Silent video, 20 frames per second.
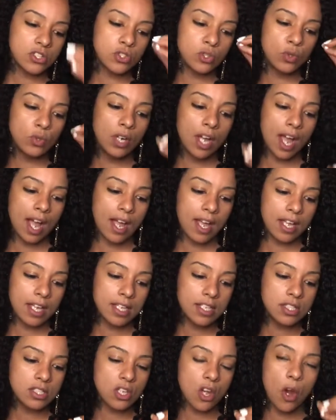you
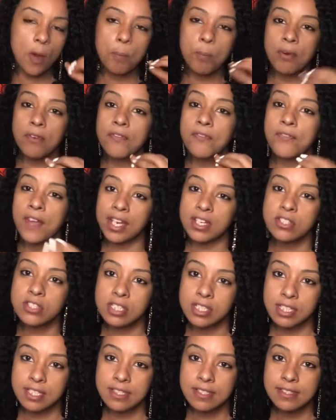guys are
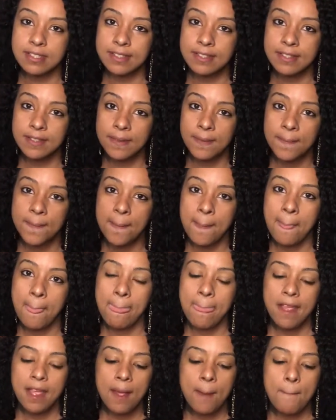perfectionists.
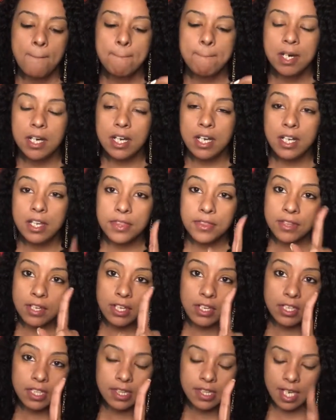But the
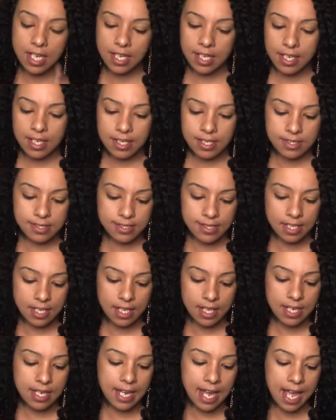good thing is
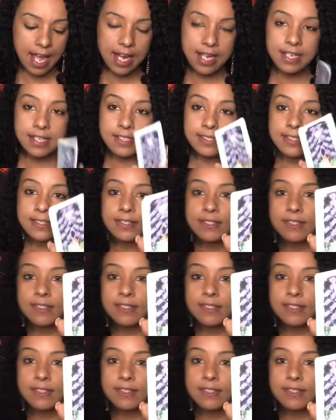9 is